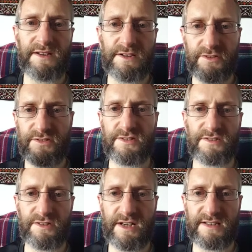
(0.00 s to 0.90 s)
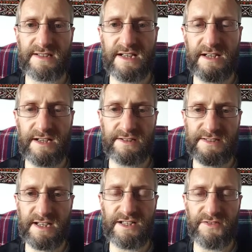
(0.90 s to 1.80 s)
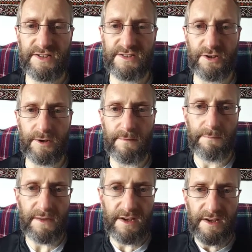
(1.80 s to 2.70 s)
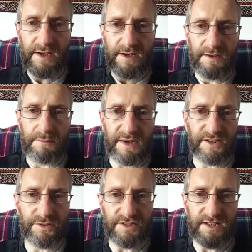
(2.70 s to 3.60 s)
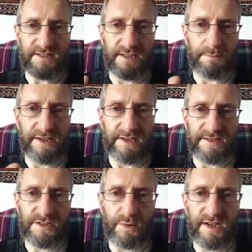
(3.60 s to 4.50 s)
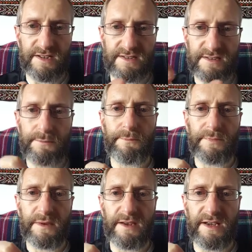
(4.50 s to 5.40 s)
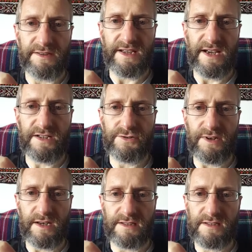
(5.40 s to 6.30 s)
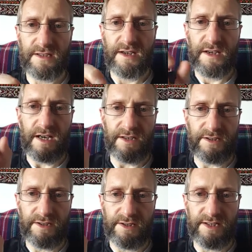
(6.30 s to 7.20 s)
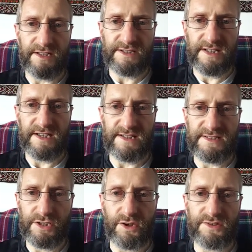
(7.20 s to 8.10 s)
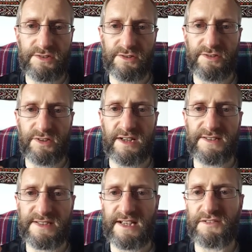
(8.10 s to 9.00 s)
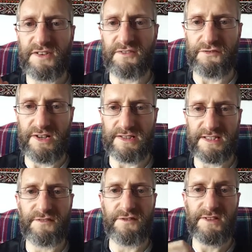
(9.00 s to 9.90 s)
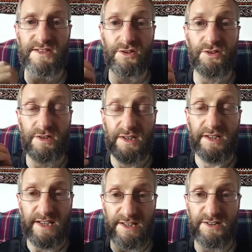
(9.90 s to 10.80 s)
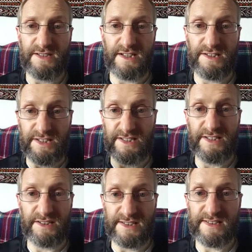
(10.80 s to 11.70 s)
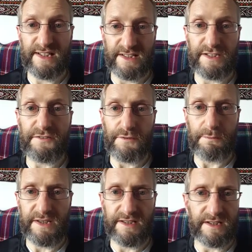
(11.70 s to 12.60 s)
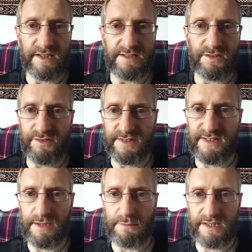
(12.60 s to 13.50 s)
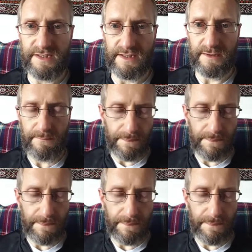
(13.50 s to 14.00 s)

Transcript: by the consonants on either side of it. So Michael Jackson appears twice in the extract, and in each case the consonants on either side of that phrase are different, so it does actually yield a slightly different meaning. It's not the same meaning.